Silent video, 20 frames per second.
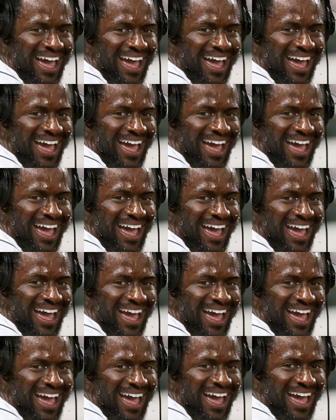
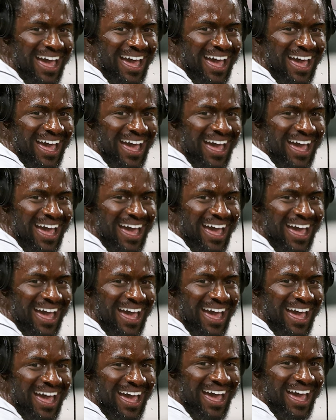
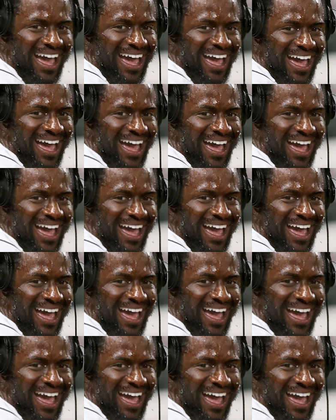
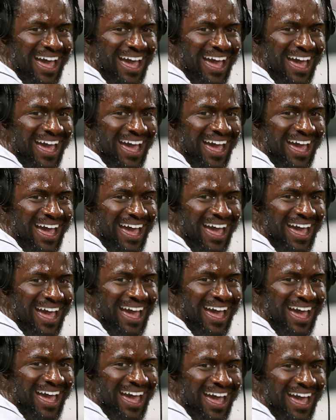
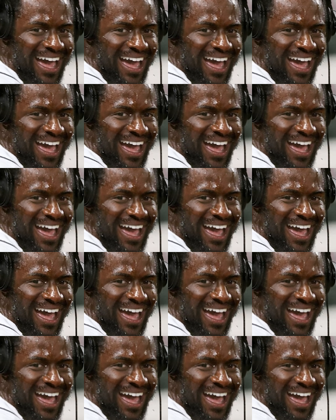
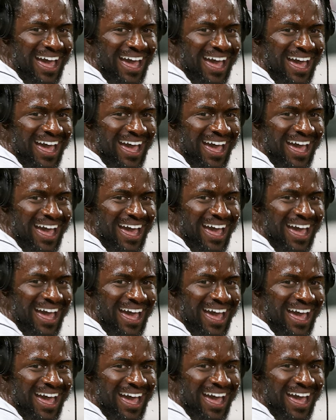
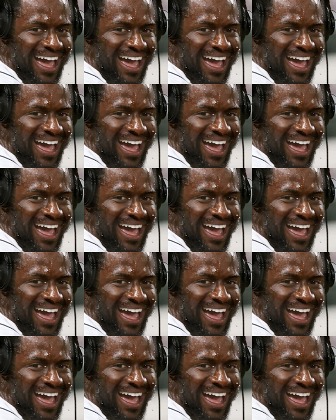[no speech]